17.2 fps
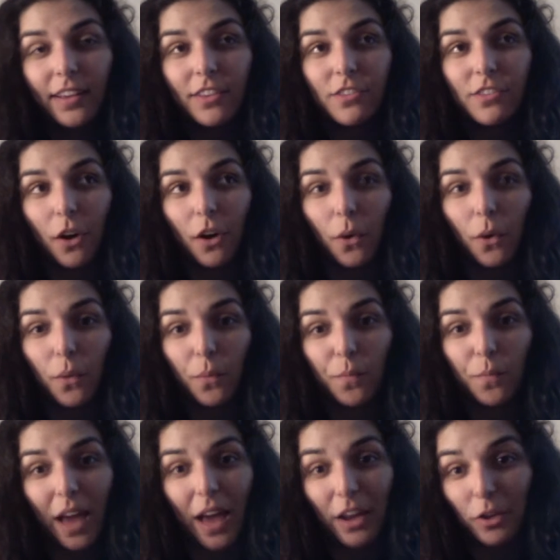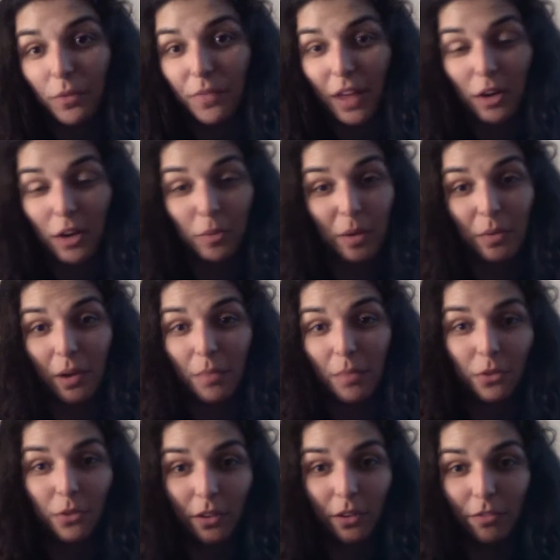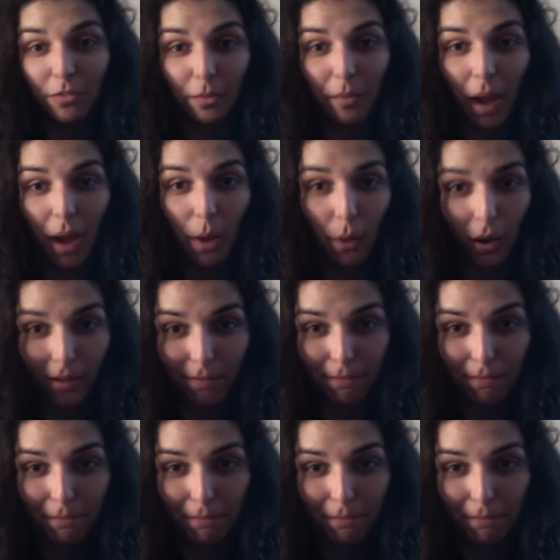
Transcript: So that'll be what I'm doing from now on.